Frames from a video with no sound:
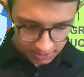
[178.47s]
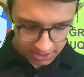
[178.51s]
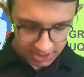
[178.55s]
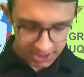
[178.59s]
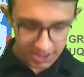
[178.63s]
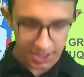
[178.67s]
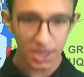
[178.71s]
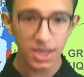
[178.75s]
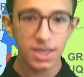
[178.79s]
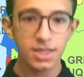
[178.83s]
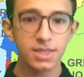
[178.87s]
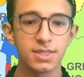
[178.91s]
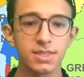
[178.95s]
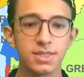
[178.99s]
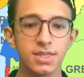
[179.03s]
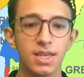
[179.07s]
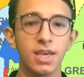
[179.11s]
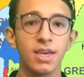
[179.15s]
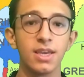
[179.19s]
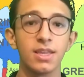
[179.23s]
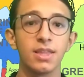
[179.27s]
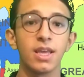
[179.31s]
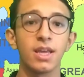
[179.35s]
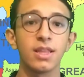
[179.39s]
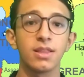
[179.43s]
states
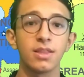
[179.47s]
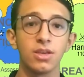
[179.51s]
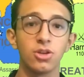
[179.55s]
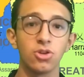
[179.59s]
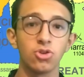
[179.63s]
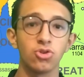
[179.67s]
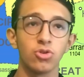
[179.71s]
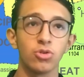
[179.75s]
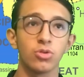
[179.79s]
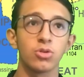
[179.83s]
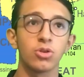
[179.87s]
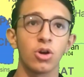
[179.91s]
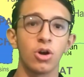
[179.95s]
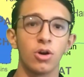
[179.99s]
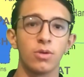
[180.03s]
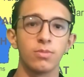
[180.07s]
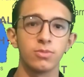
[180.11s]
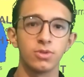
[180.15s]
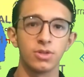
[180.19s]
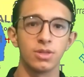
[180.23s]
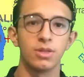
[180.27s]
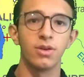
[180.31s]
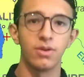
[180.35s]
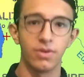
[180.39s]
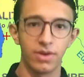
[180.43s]
saying that they should come
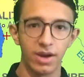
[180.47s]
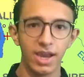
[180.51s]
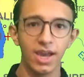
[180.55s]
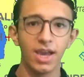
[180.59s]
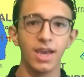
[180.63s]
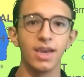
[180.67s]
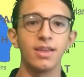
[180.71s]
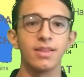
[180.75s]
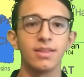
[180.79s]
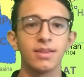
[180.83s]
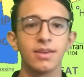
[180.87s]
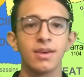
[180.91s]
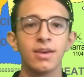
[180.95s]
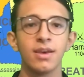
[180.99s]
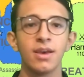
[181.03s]
to their aid.